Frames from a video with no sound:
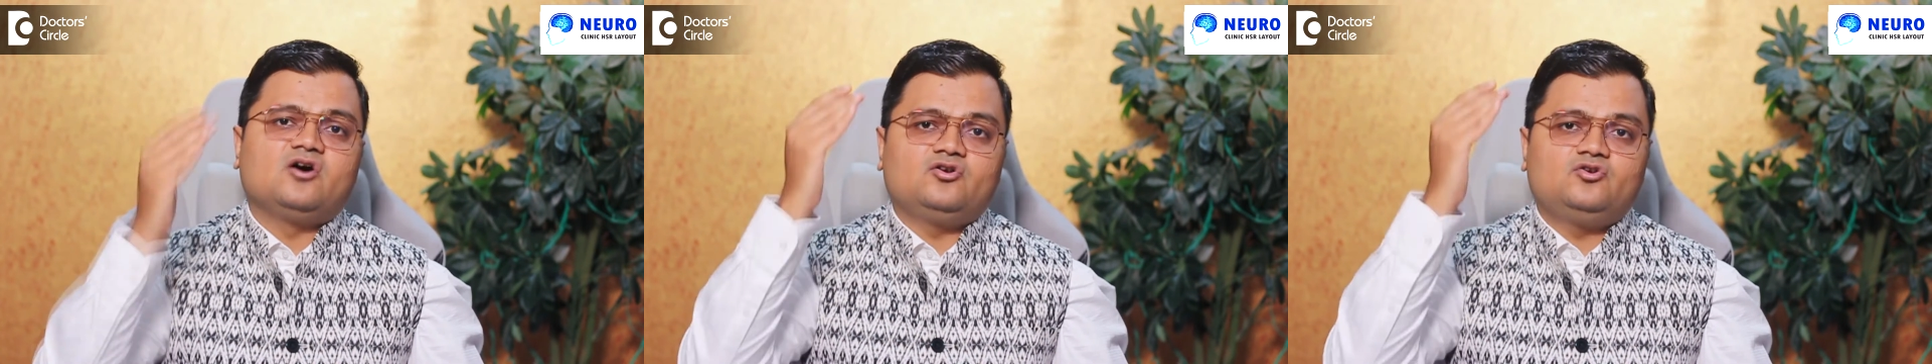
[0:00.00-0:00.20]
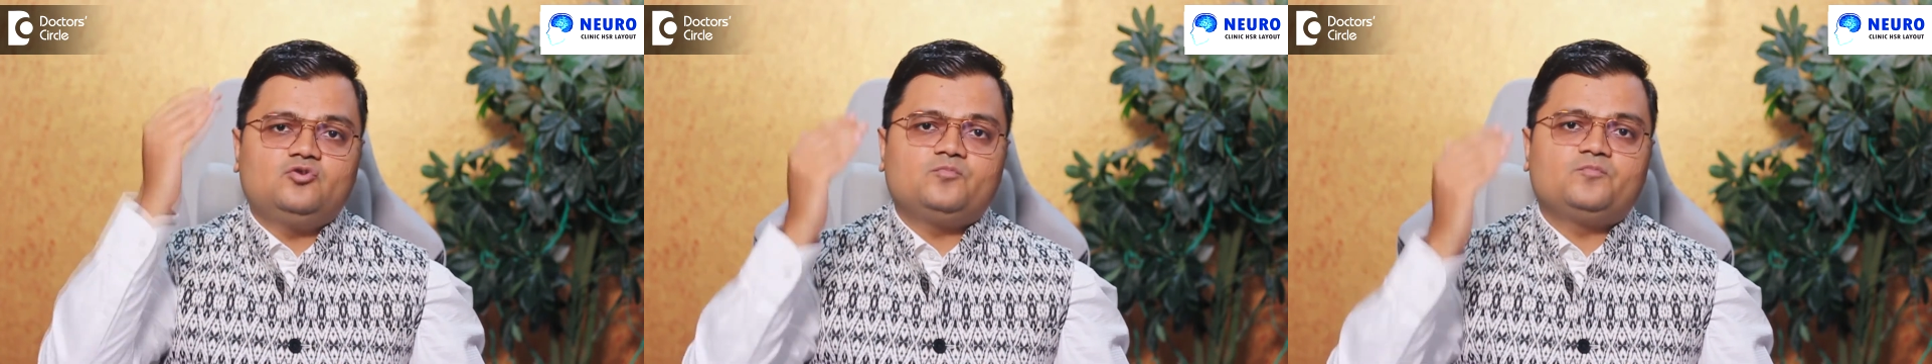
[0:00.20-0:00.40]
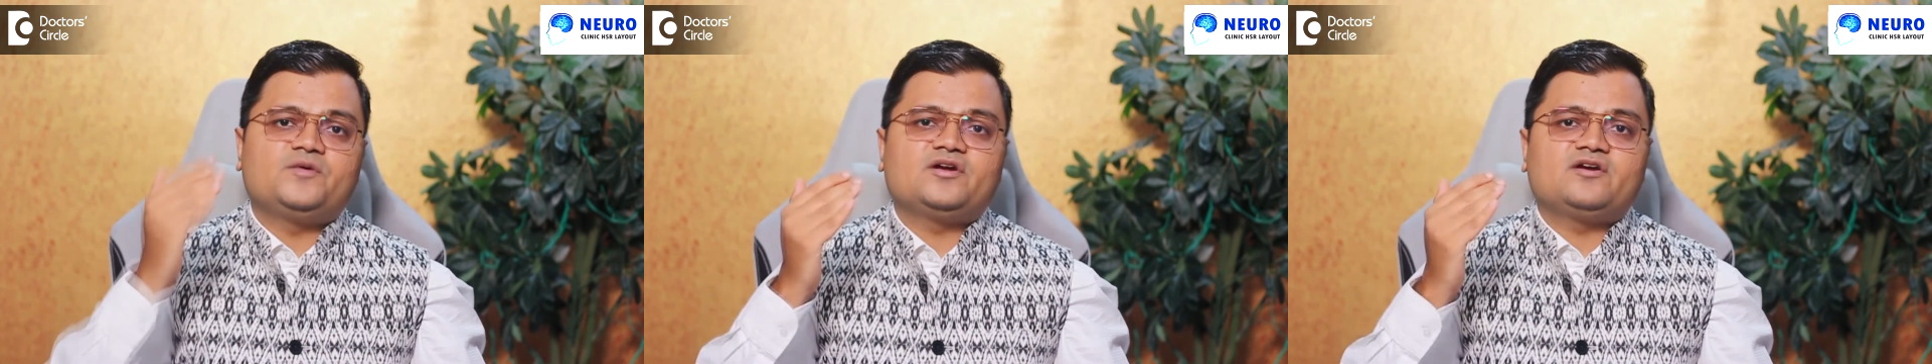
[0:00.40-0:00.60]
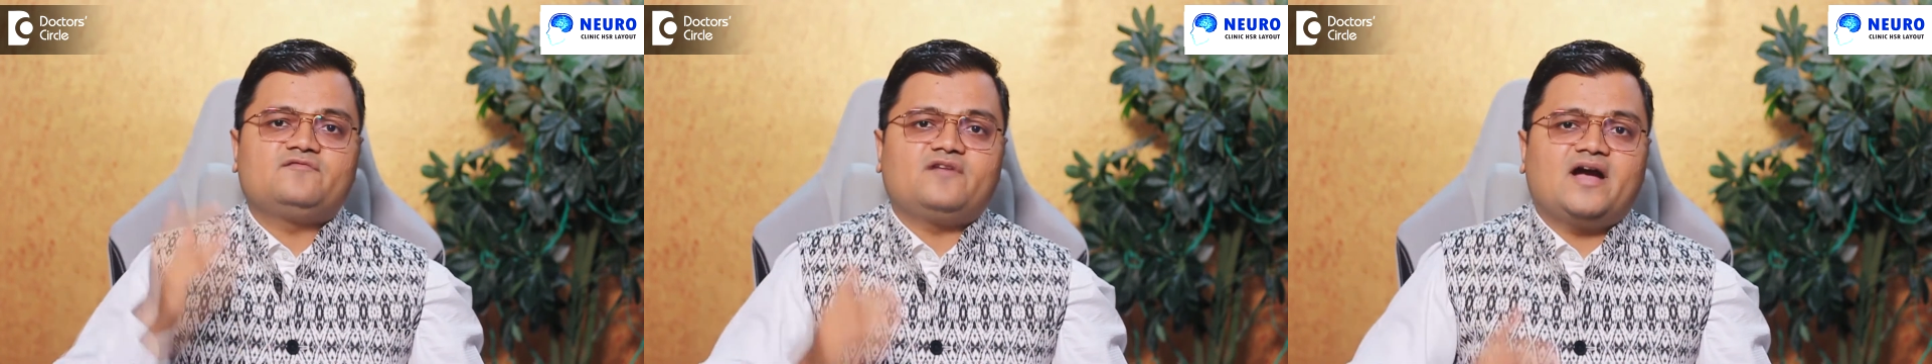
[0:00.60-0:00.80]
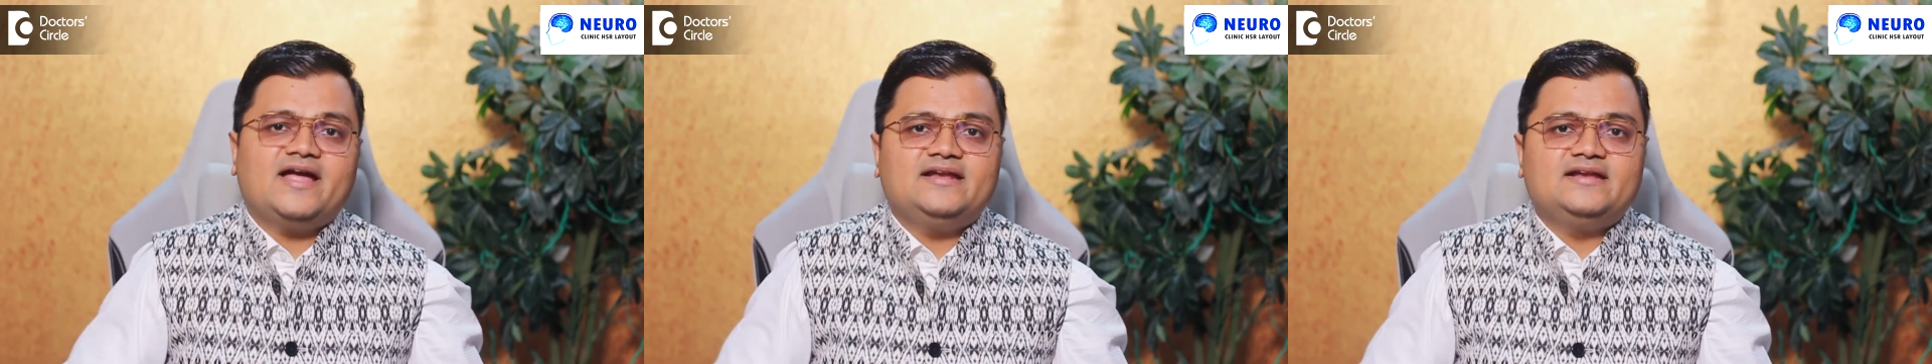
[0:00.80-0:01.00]
a drooping
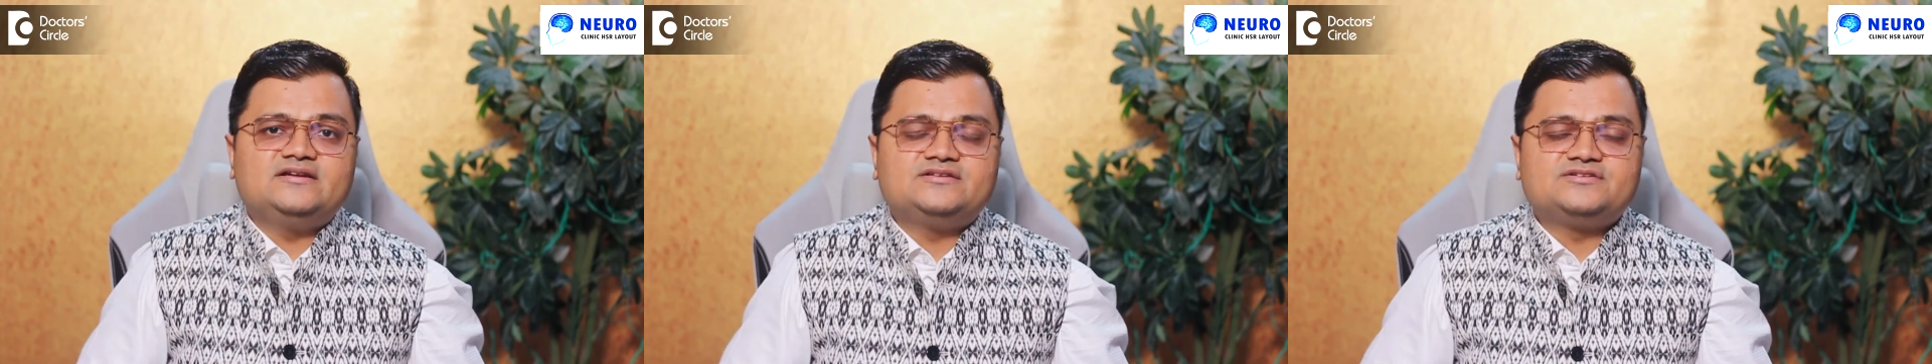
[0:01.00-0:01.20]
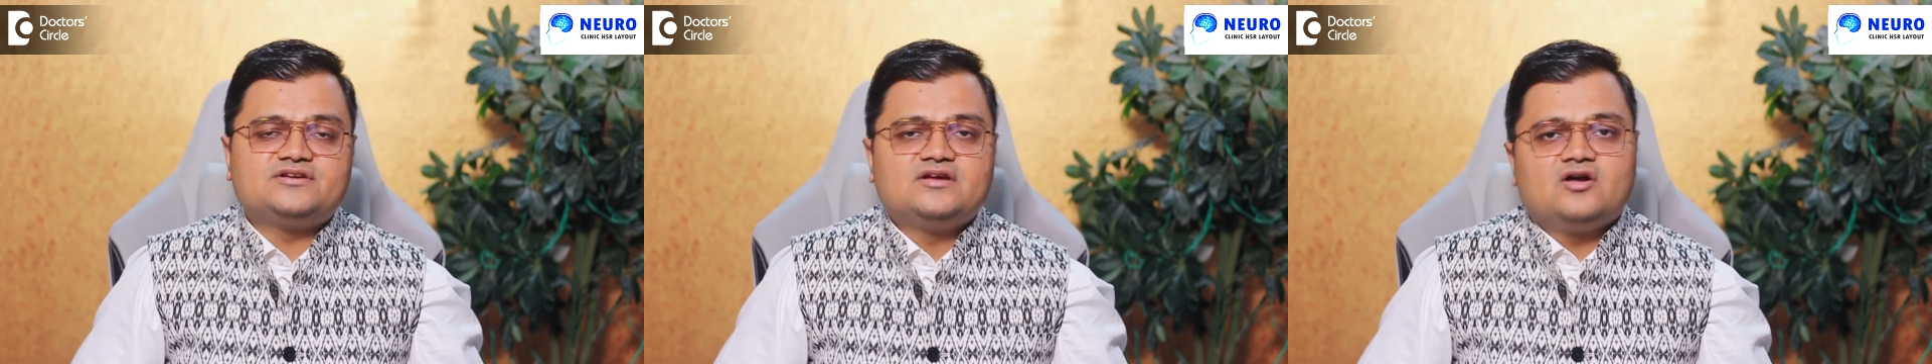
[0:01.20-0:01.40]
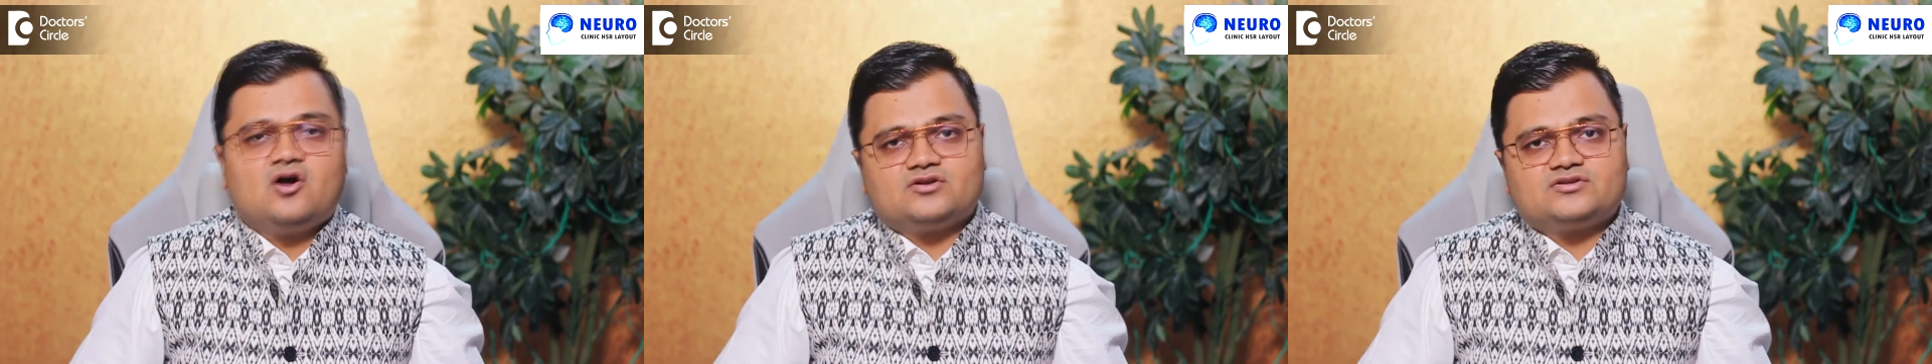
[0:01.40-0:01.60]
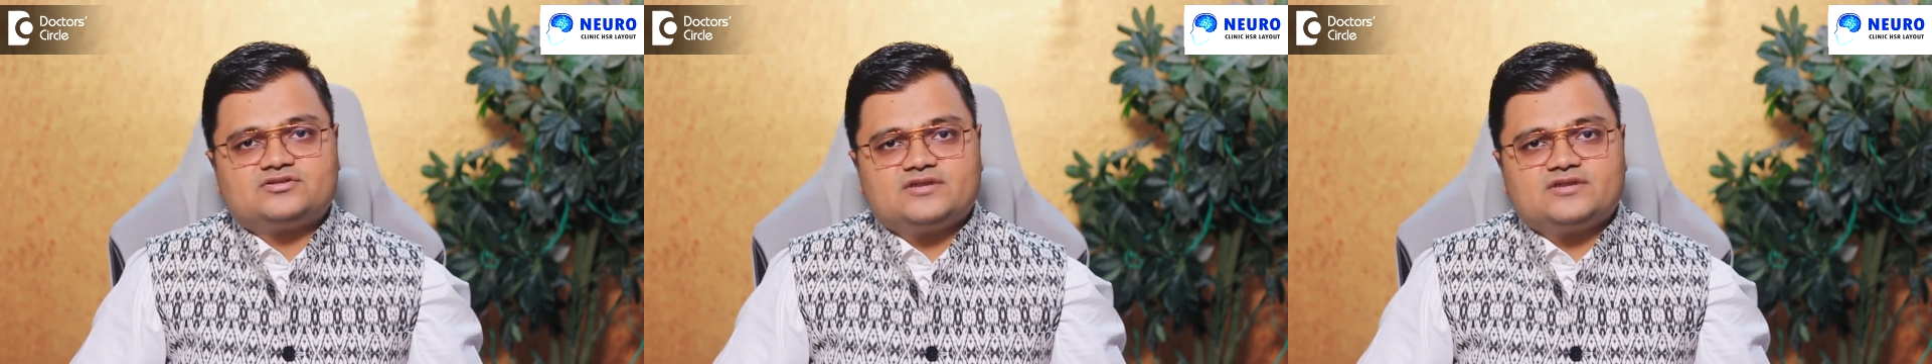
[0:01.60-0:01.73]
of eyelids or